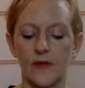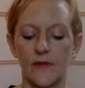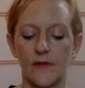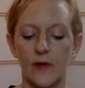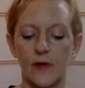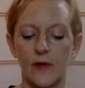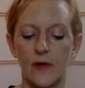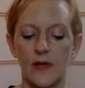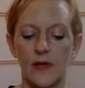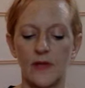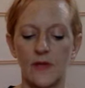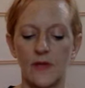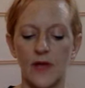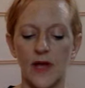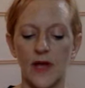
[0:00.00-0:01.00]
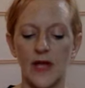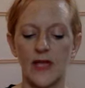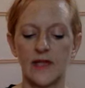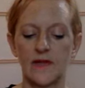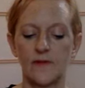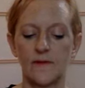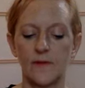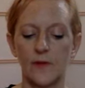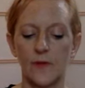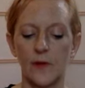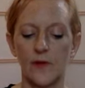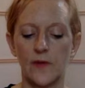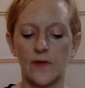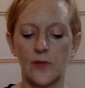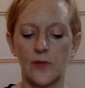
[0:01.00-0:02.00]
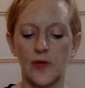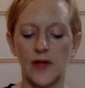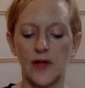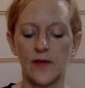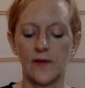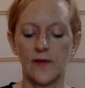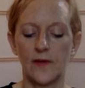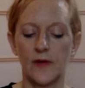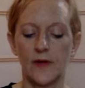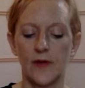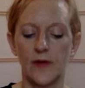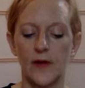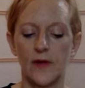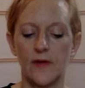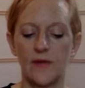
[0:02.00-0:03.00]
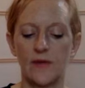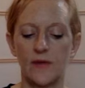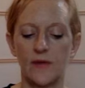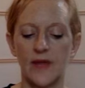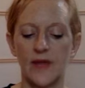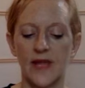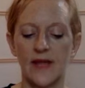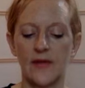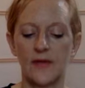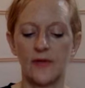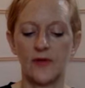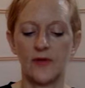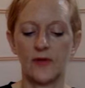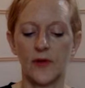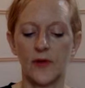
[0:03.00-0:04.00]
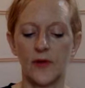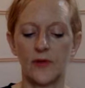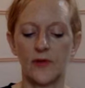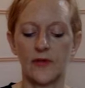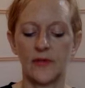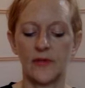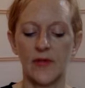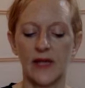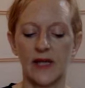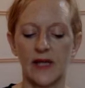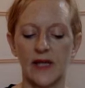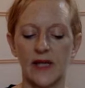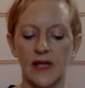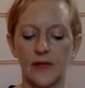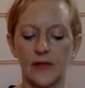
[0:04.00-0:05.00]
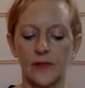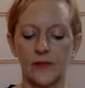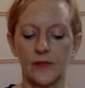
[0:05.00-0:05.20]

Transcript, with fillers: following the rise and fall of your breath from navel to throat and back again.